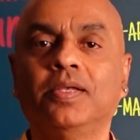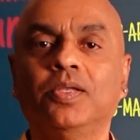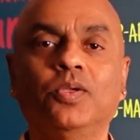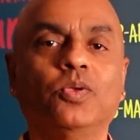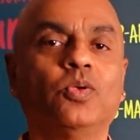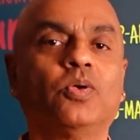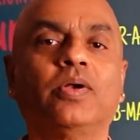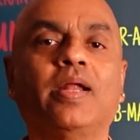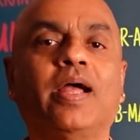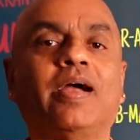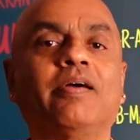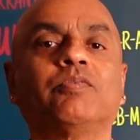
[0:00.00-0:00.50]

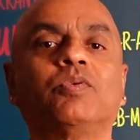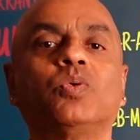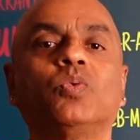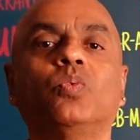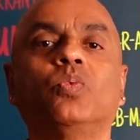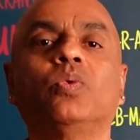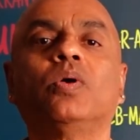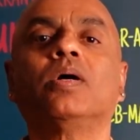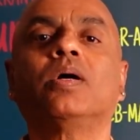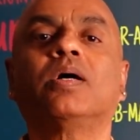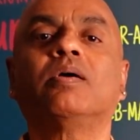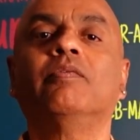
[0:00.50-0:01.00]
You don't have to
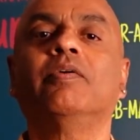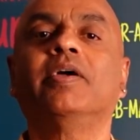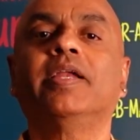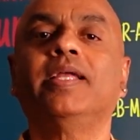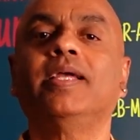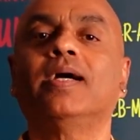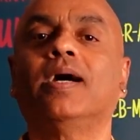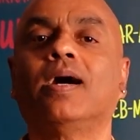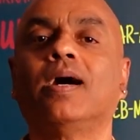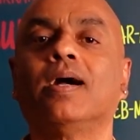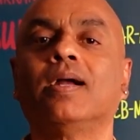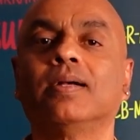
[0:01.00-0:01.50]
work
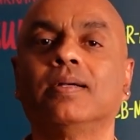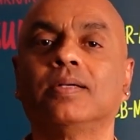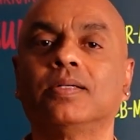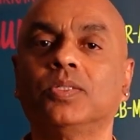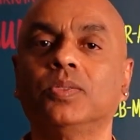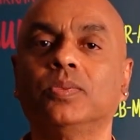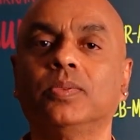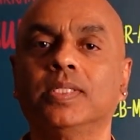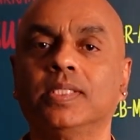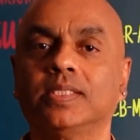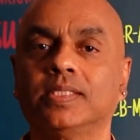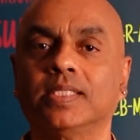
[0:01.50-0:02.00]
very hard
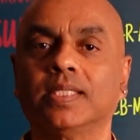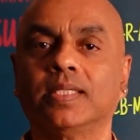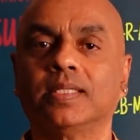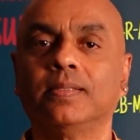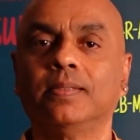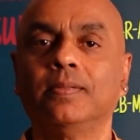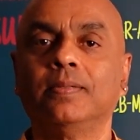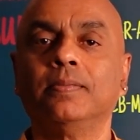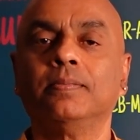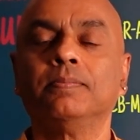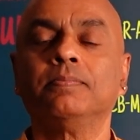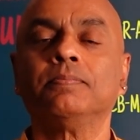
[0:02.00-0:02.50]
towards it.